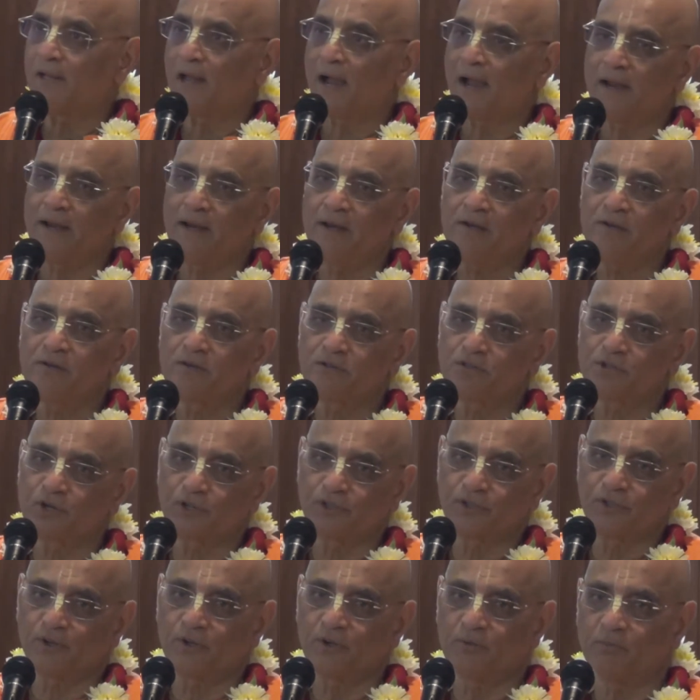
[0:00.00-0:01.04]
night,
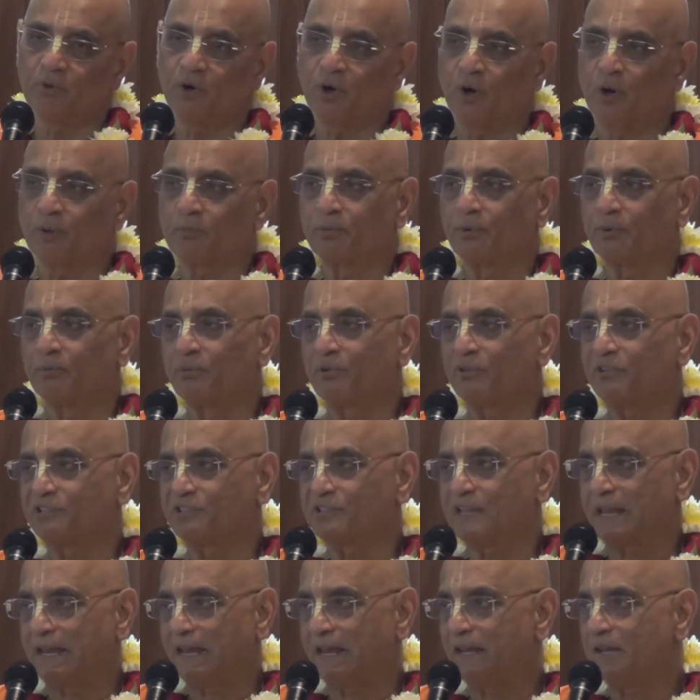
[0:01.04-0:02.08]
Chaitanya Mahaprabhu
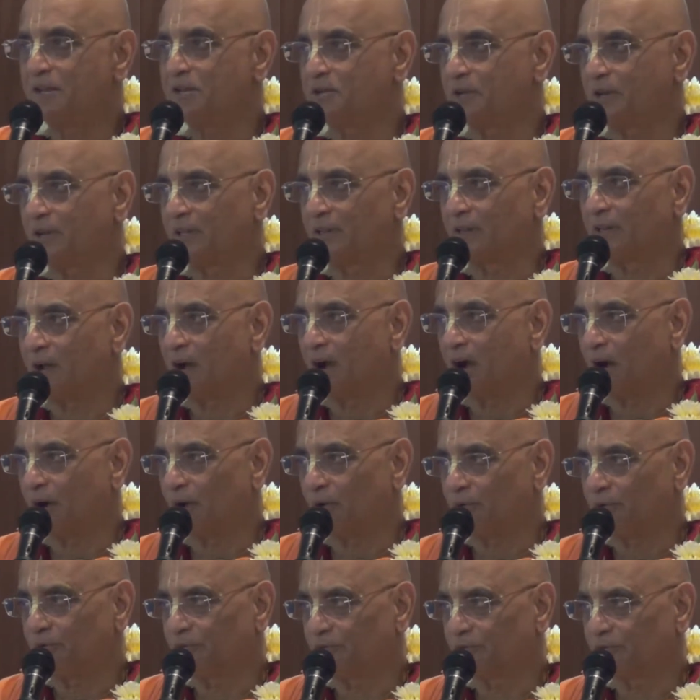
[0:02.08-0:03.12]
stayed in the
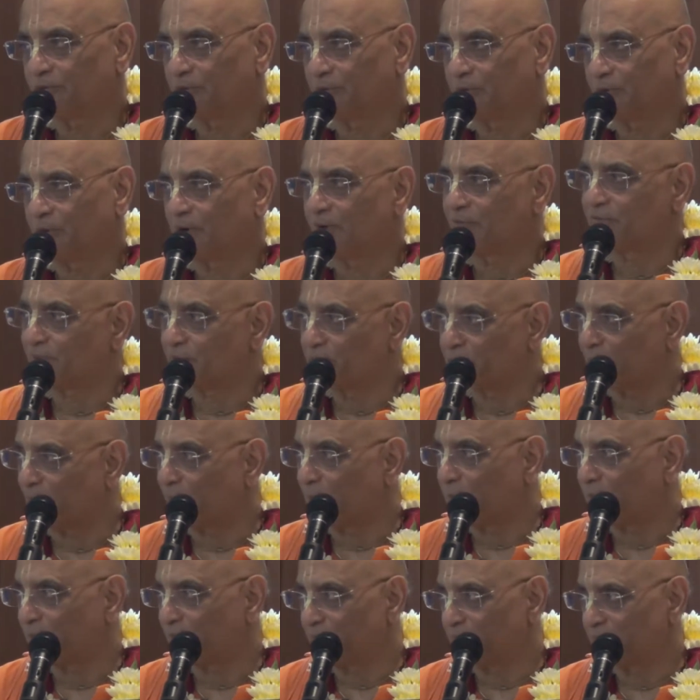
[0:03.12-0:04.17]
house of a
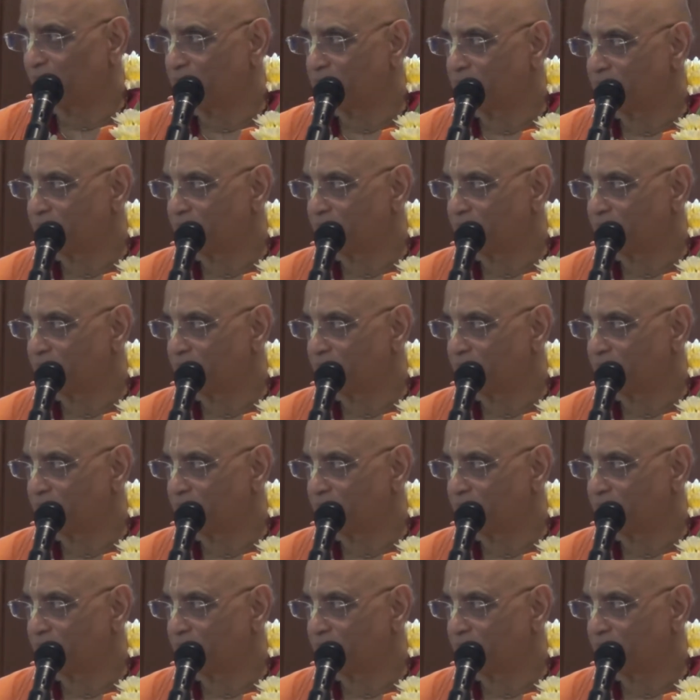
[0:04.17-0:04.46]
Brahmana.